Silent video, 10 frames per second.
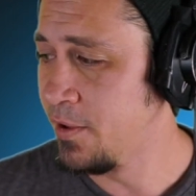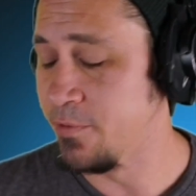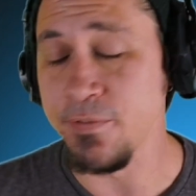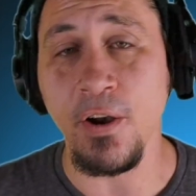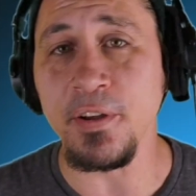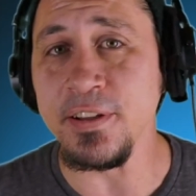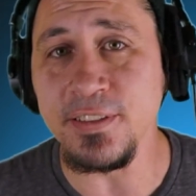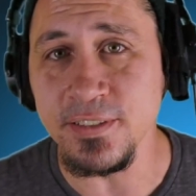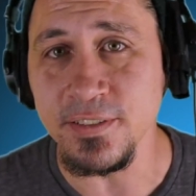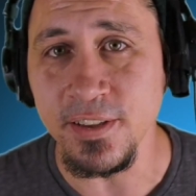
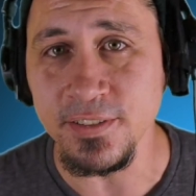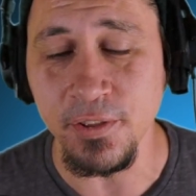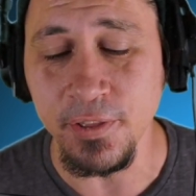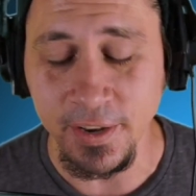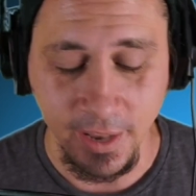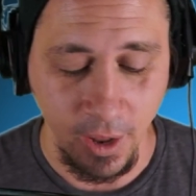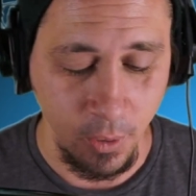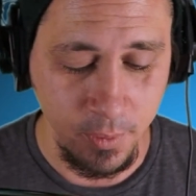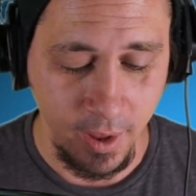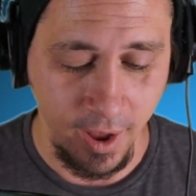Variants is a, is a thing
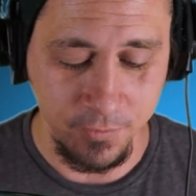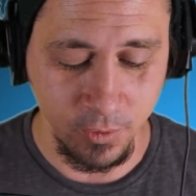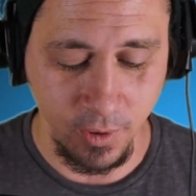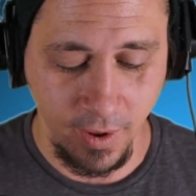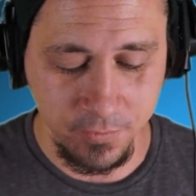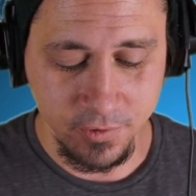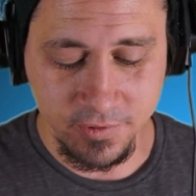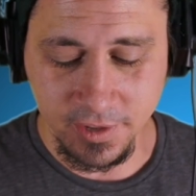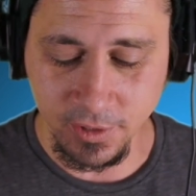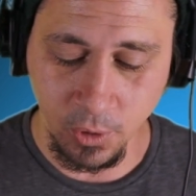now after after
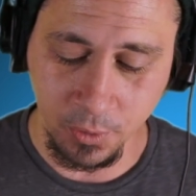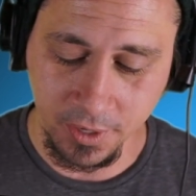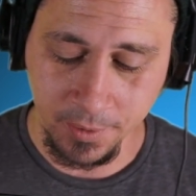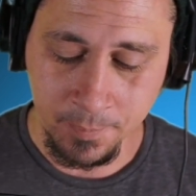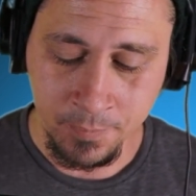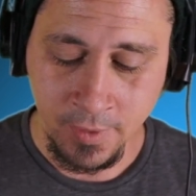seeing Loki.